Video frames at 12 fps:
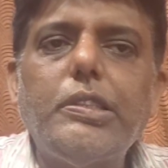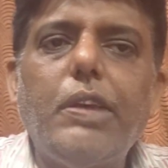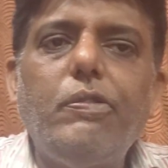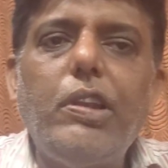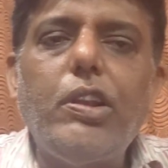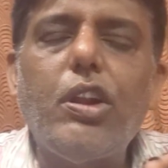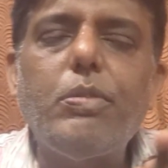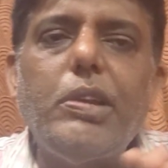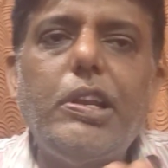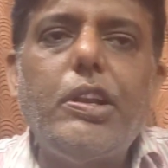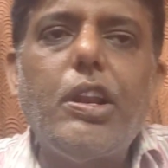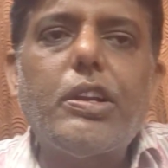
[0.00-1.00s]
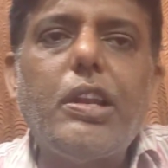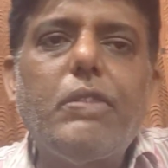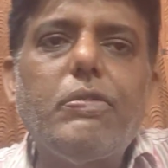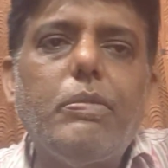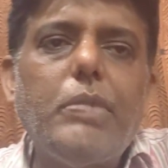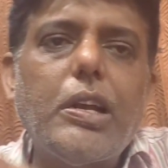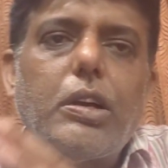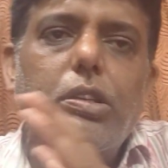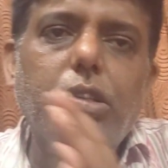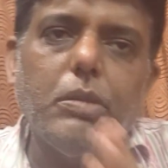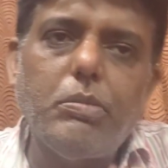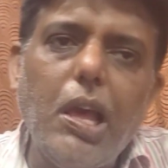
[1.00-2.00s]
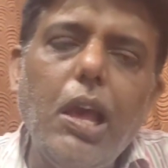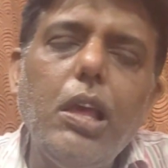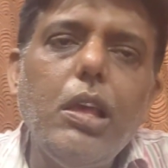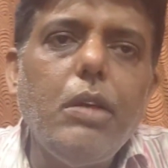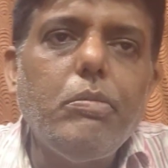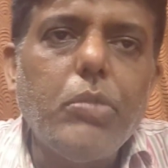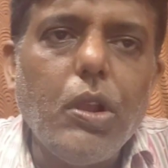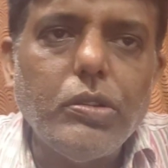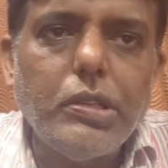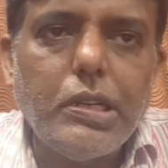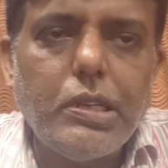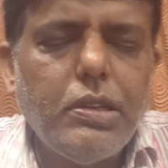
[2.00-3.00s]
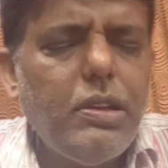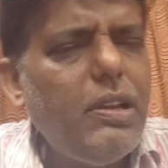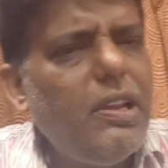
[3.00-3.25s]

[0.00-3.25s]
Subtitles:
They will not be deducted from the cost of the project.